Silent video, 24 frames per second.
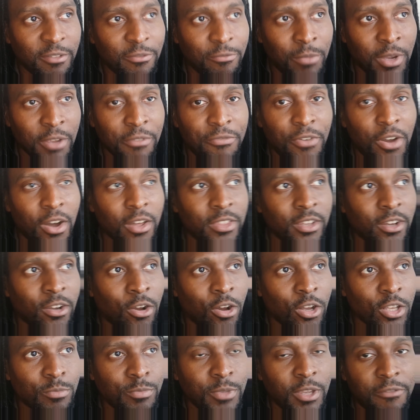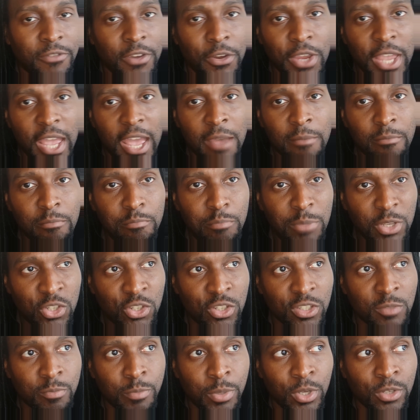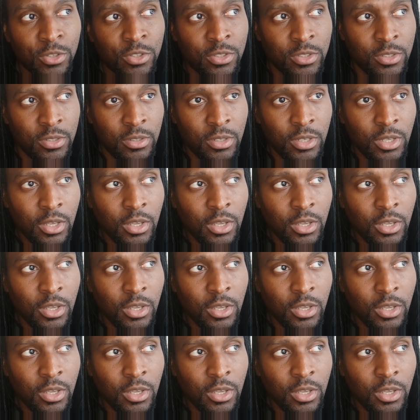My father calls me a very ambitious person,